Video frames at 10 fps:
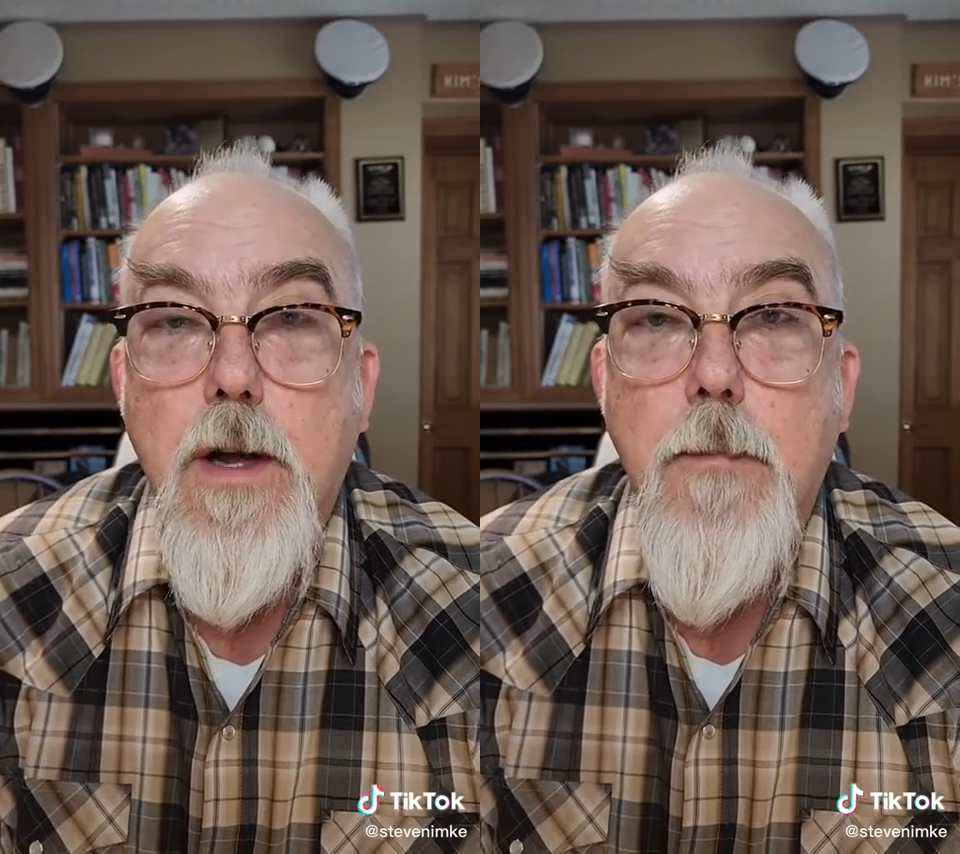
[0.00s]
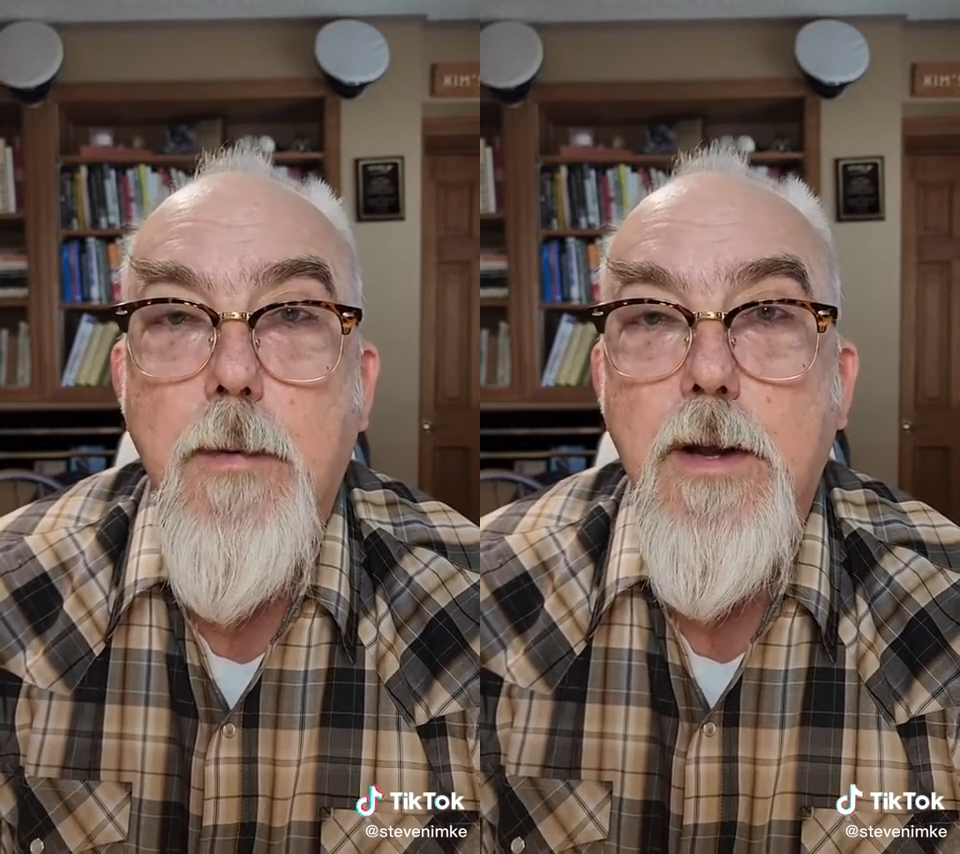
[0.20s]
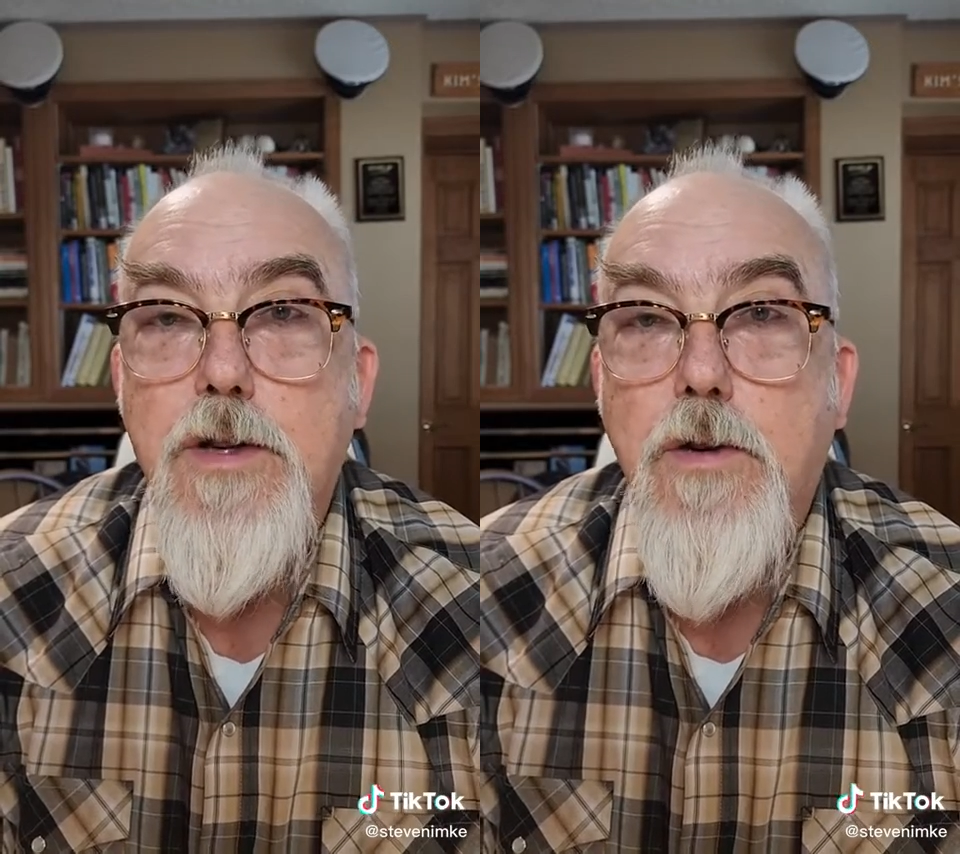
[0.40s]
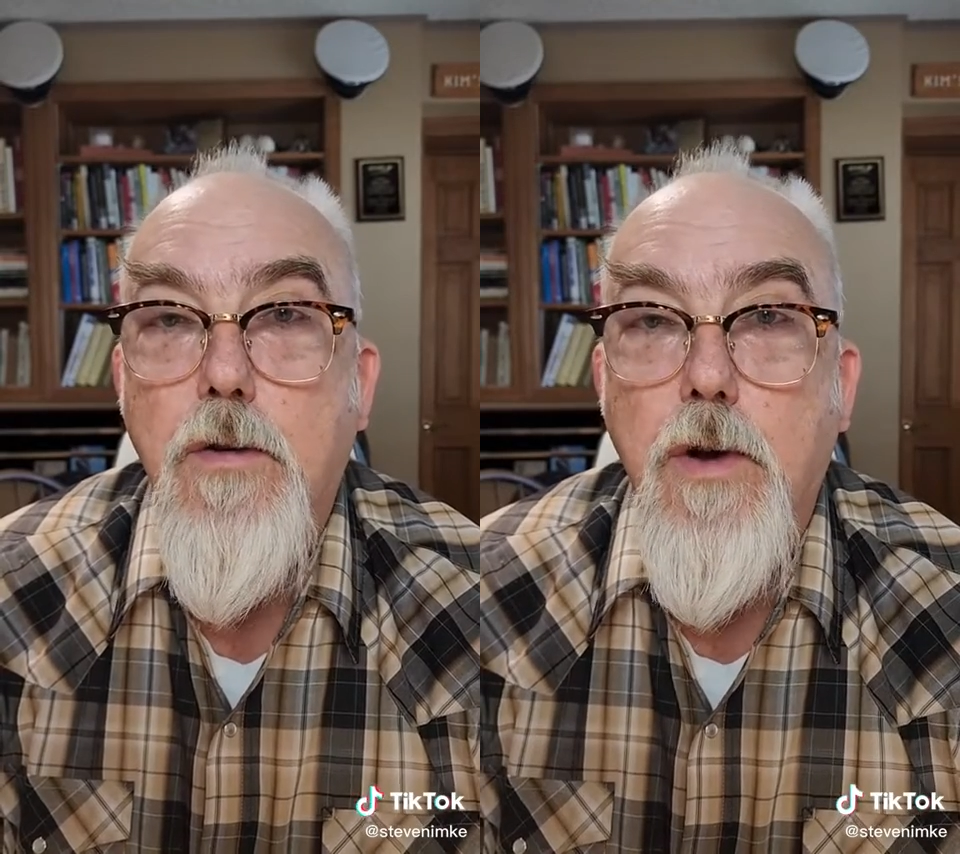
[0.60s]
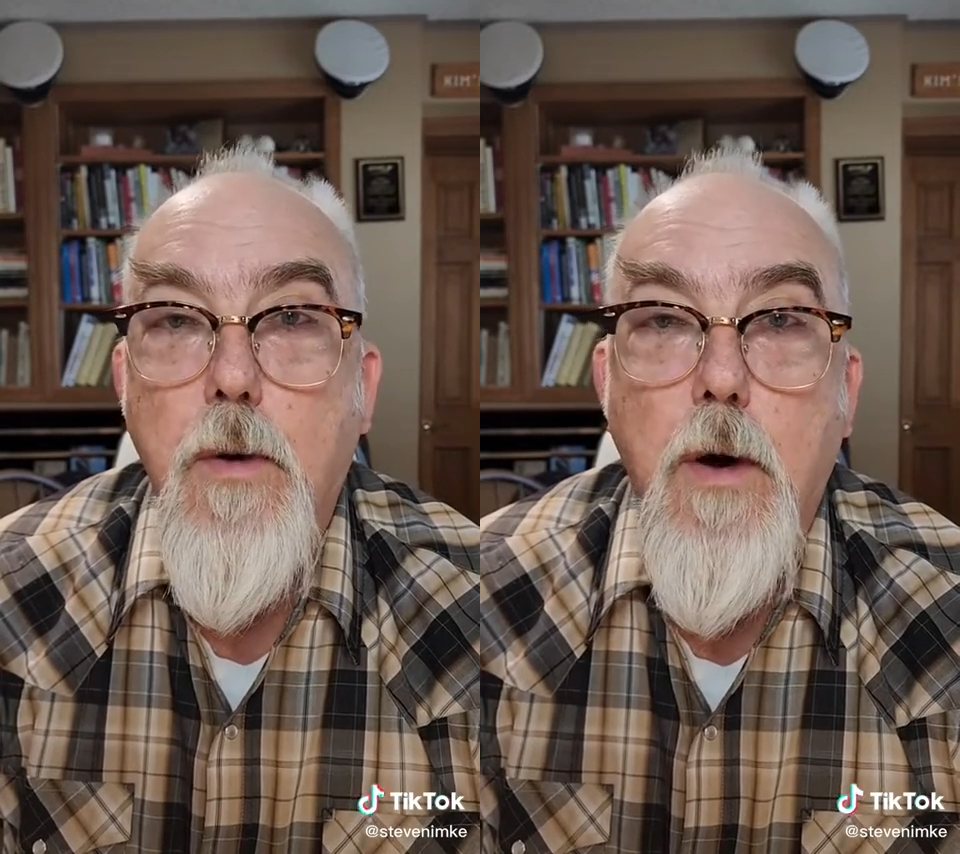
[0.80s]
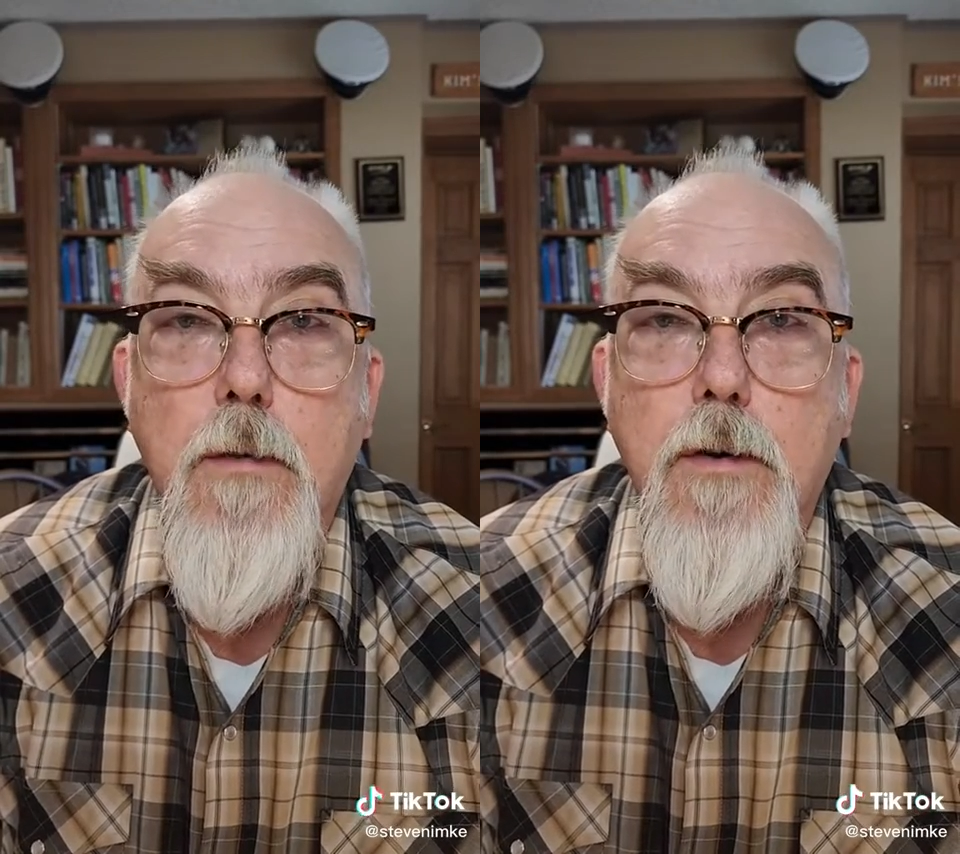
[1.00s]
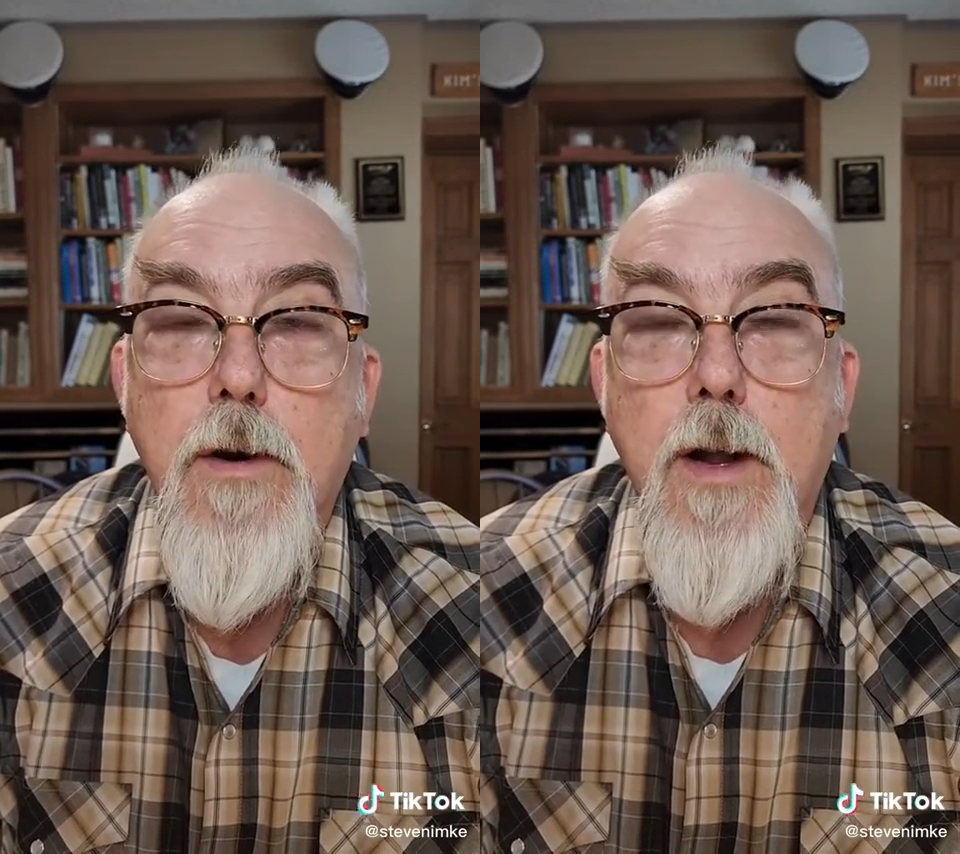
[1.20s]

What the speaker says: company screw you over?